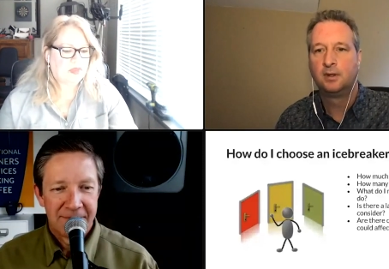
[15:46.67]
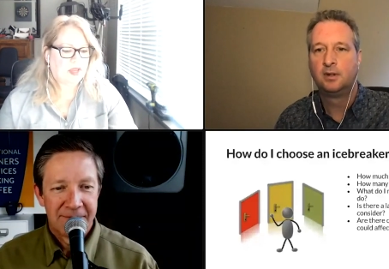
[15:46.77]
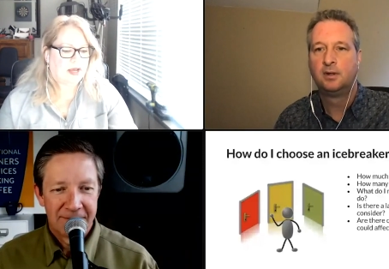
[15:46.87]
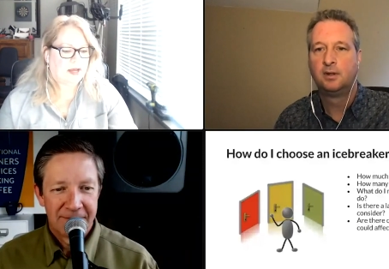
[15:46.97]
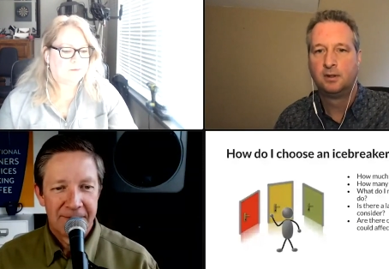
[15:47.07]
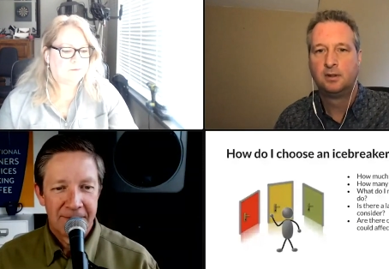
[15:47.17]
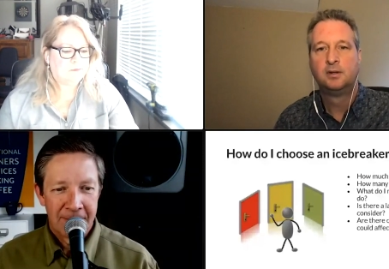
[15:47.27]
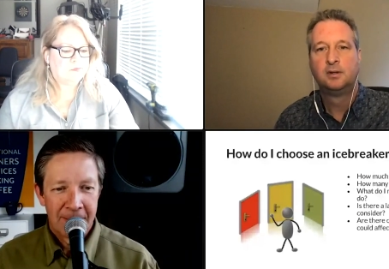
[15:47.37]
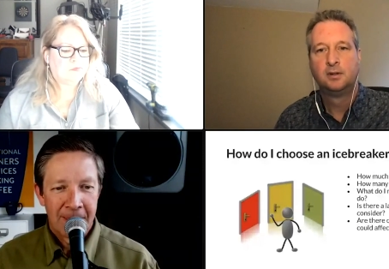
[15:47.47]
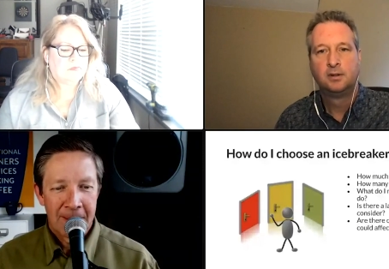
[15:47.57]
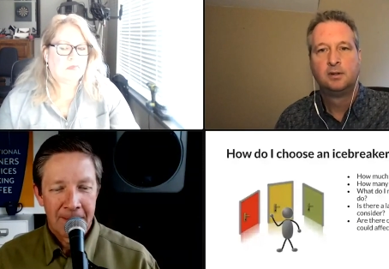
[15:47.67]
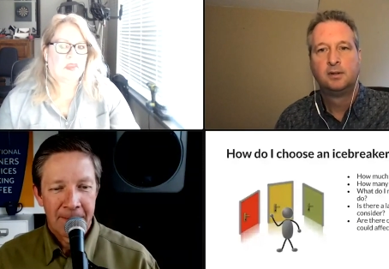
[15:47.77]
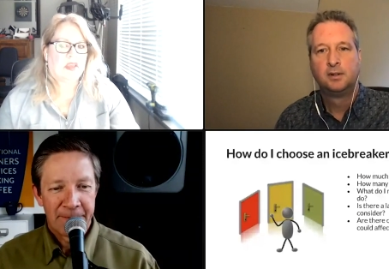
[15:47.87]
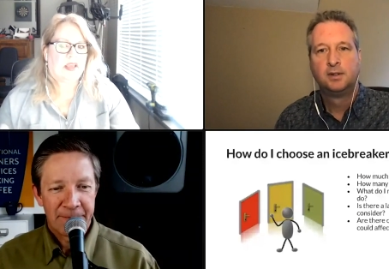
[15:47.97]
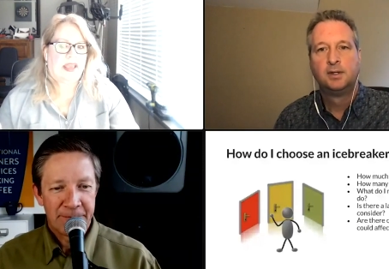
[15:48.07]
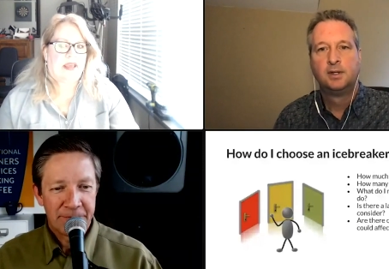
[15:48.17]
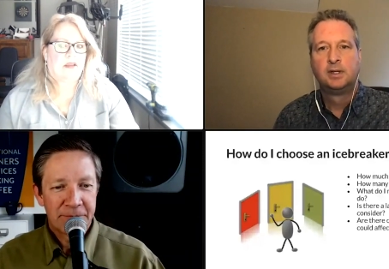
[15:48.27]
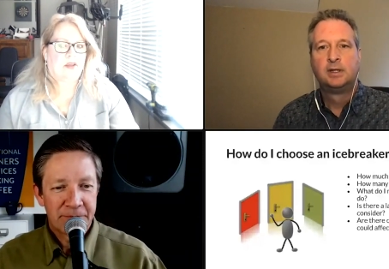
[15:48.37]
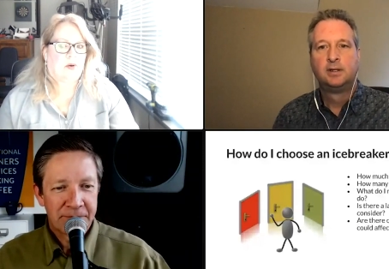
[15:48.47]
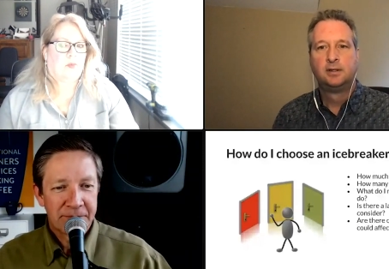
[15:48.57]
Speaker 1: Um,
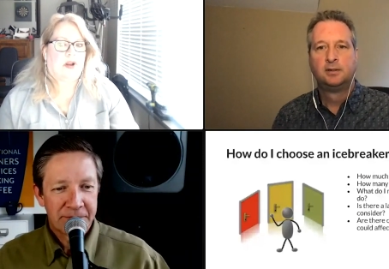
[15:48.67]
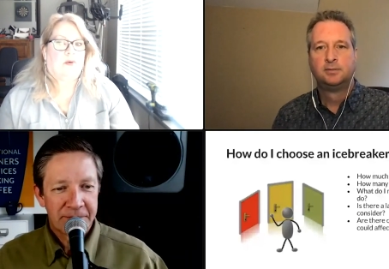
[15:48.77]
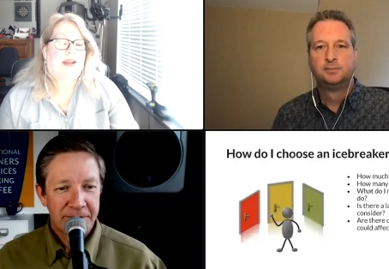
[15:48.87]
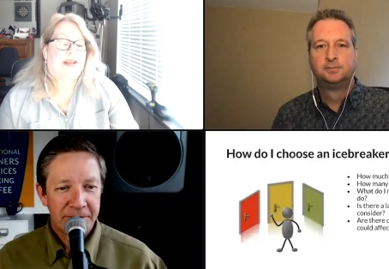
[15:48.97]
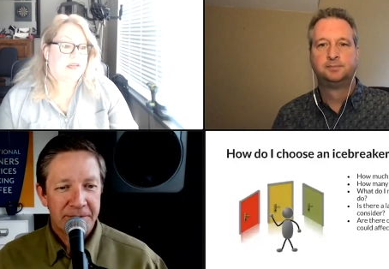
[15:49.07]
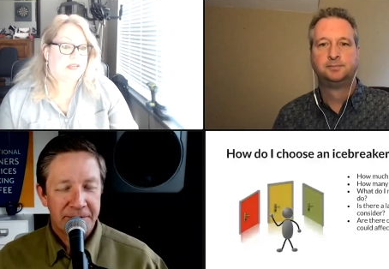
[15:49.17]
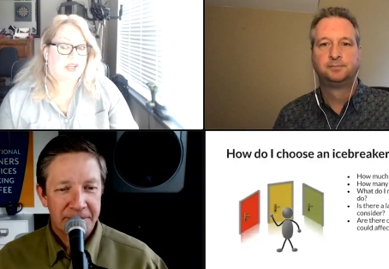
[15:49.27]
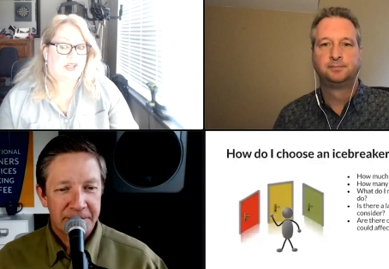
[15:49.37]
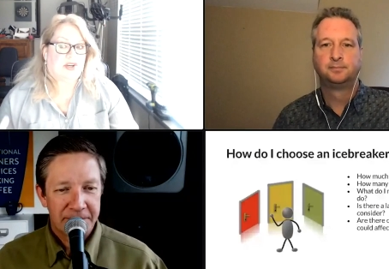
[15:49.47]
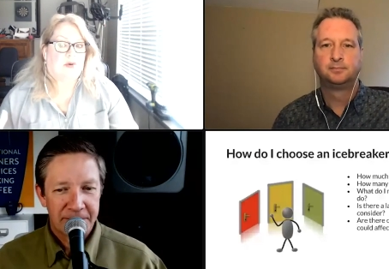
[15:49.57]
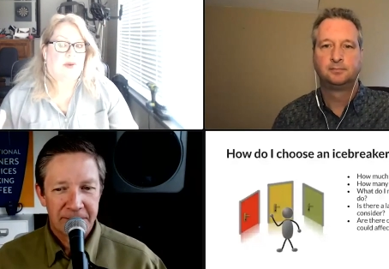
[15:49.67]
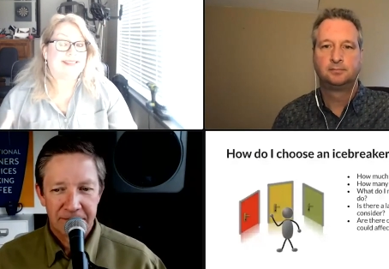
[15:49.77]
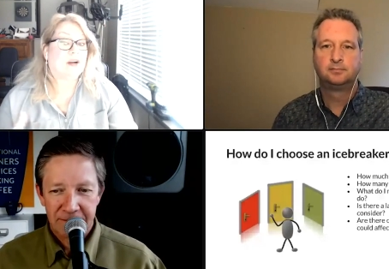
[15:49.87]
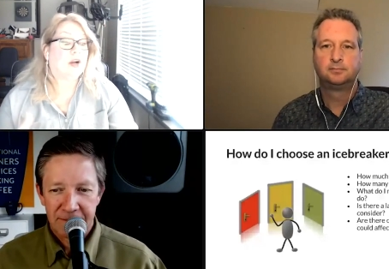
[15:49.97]
And, you know, what do I need it to do? Is there